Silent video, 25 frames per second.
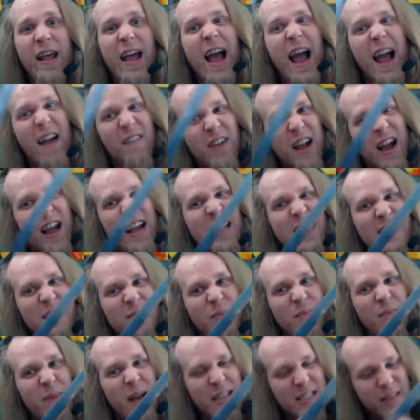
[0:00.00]
I've got his
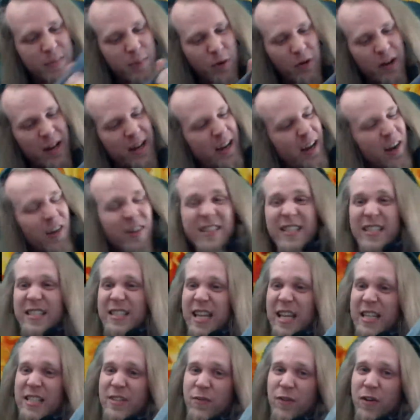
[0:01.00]
minute here. It's a
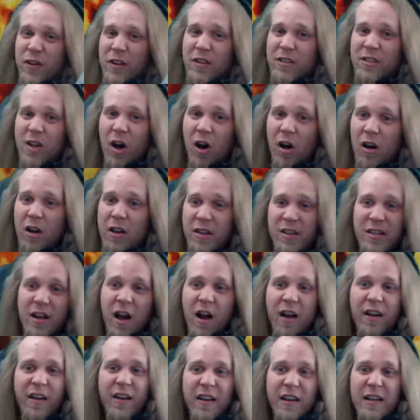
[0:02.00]
six foot tall
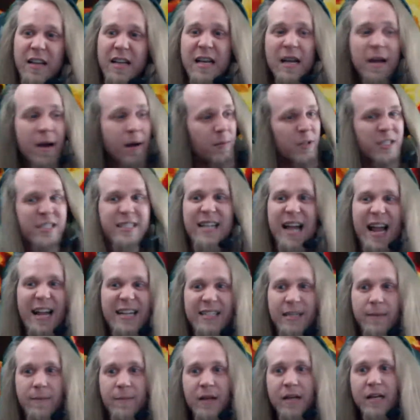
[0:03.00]
katana. I'ma
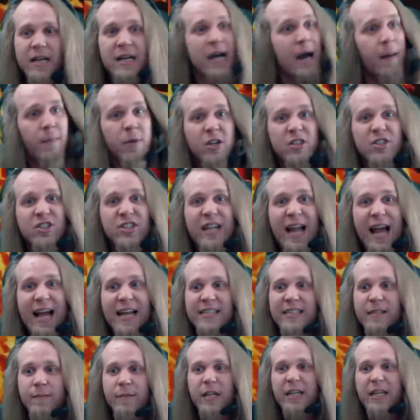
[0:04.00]
slice him. I'm gonna slice him.